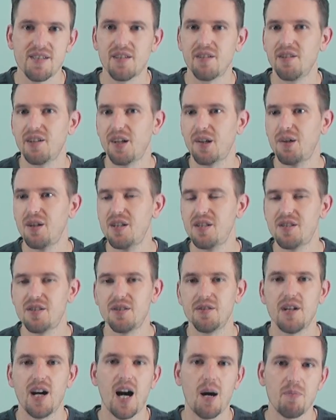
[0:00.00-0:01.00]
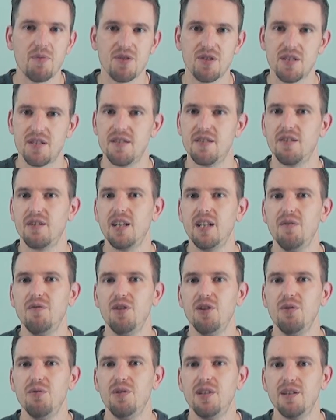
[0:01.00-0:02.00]
They'll increase your options. They'll give
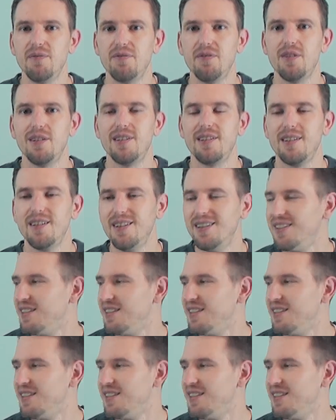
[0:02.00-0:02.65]
you different